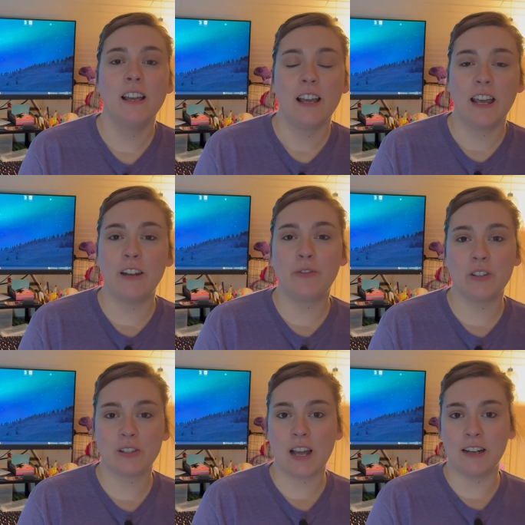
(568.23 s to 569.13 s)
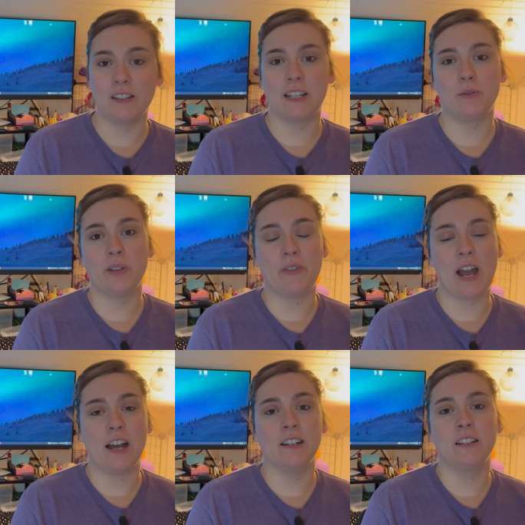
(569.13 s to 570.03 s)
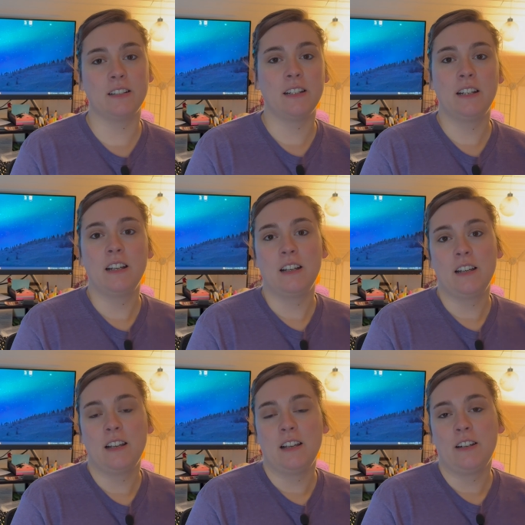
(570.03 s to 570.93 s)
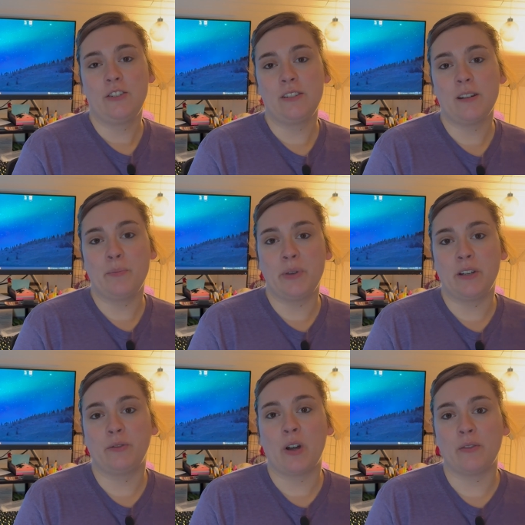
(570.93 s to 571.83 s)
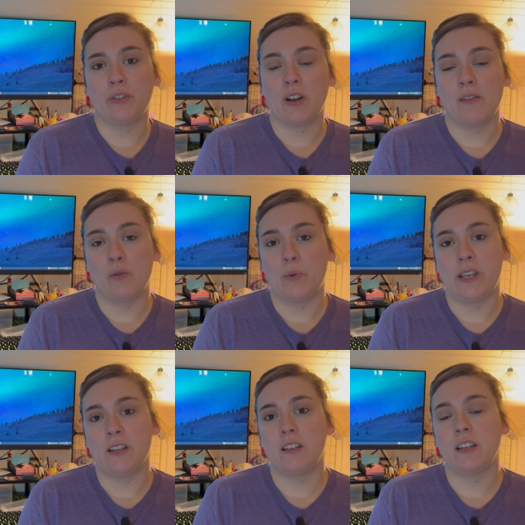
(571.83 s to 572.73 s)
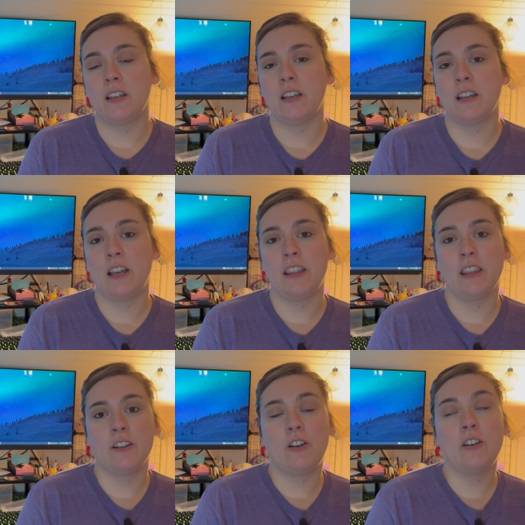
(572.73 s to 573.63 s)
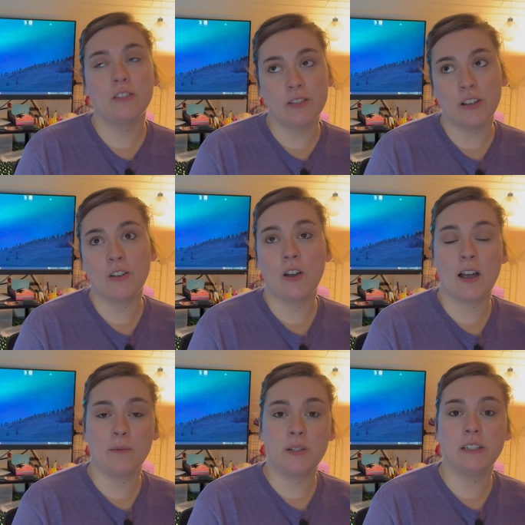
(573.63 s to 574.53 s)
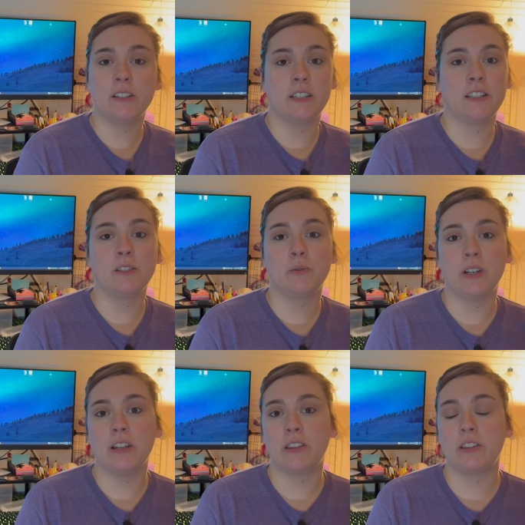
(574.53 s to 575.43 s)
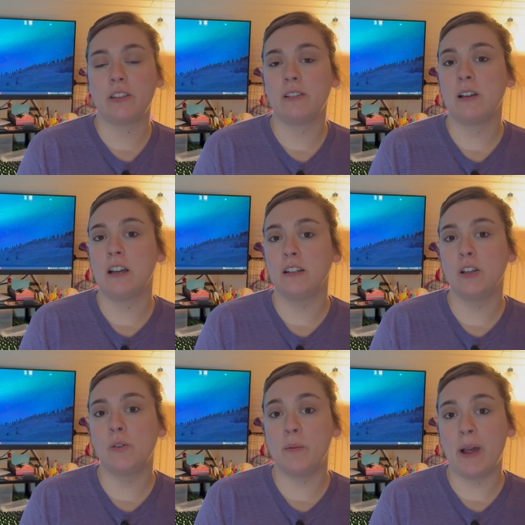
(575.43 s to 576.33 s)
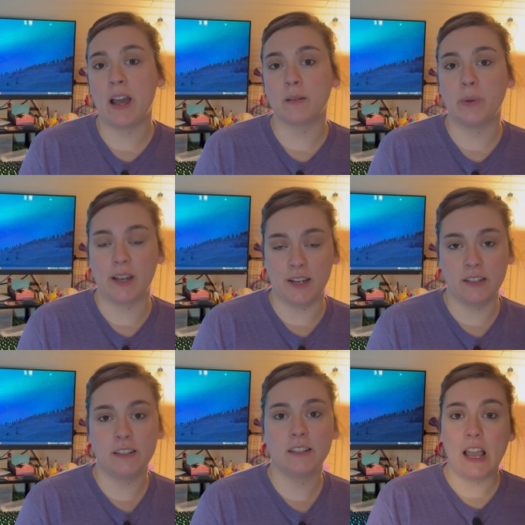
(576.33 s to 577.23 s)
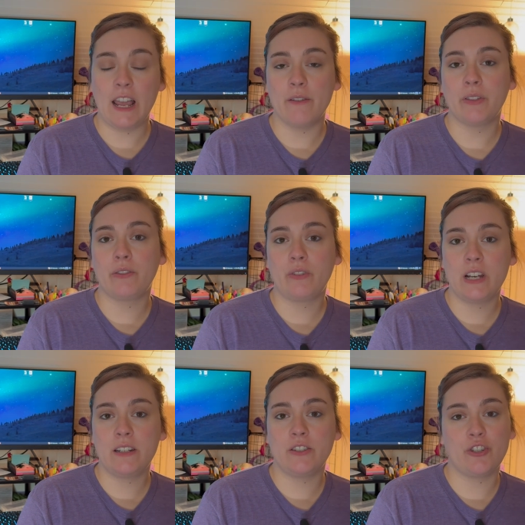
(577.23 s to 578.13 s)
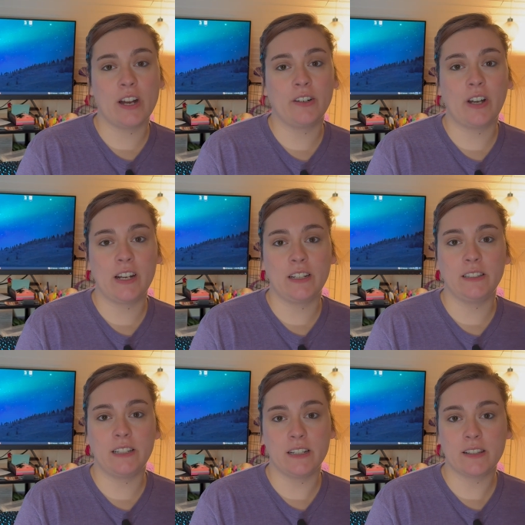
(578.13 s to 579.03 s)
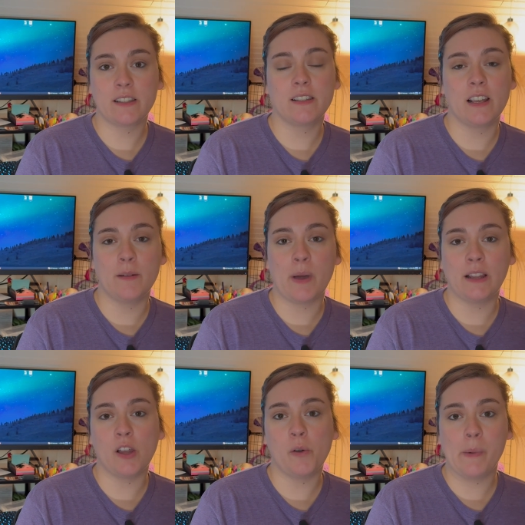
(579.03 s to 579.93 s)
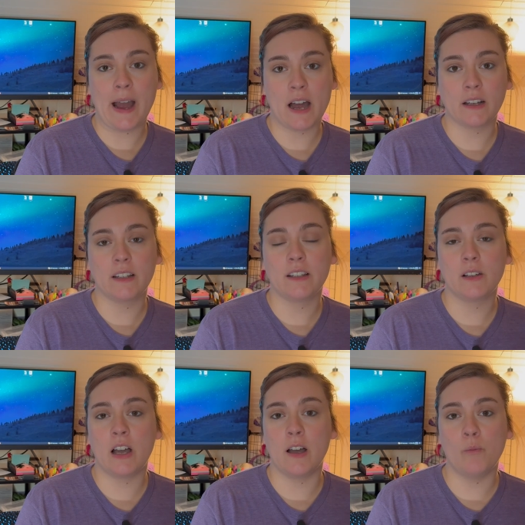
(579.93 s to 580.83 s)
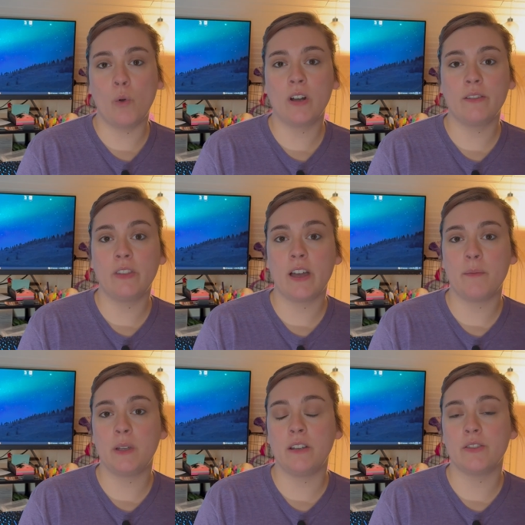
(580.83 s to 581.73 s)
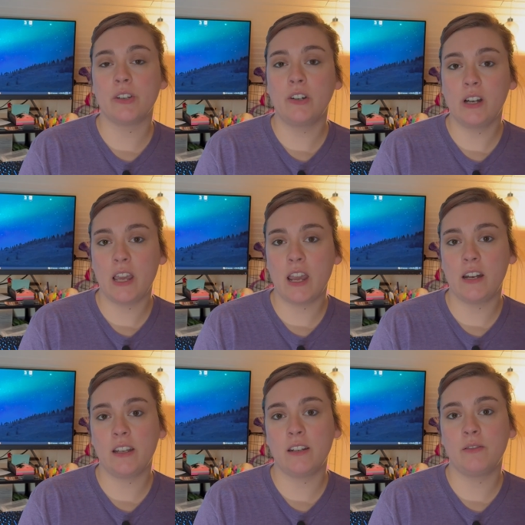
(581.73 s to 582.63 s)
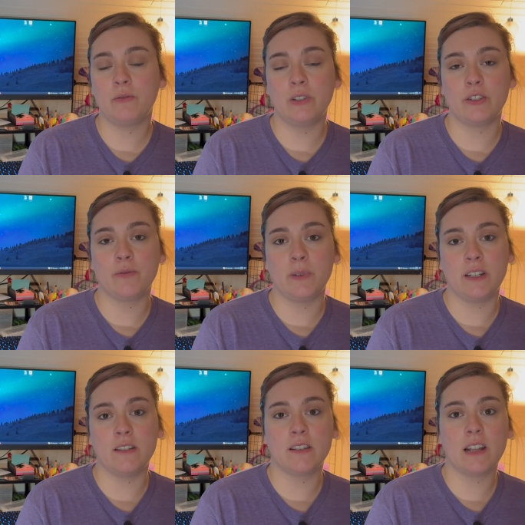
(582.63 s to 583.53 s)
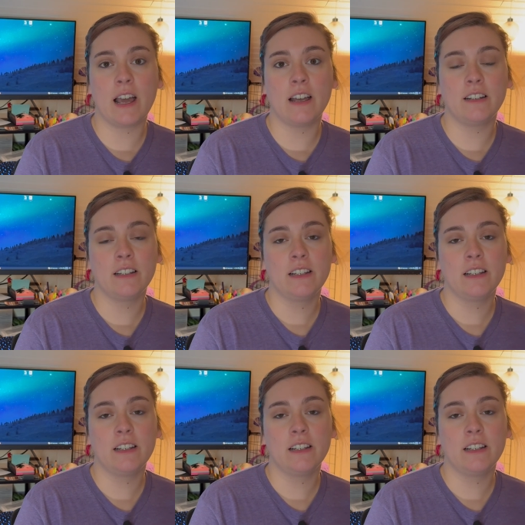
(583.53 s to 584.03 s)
And it feels kind of like we've had just a bit rougher of a week. And then also I'm dealing with lower back pain. I have 3 degenerating discs in my low back. One of them is herniated, which means that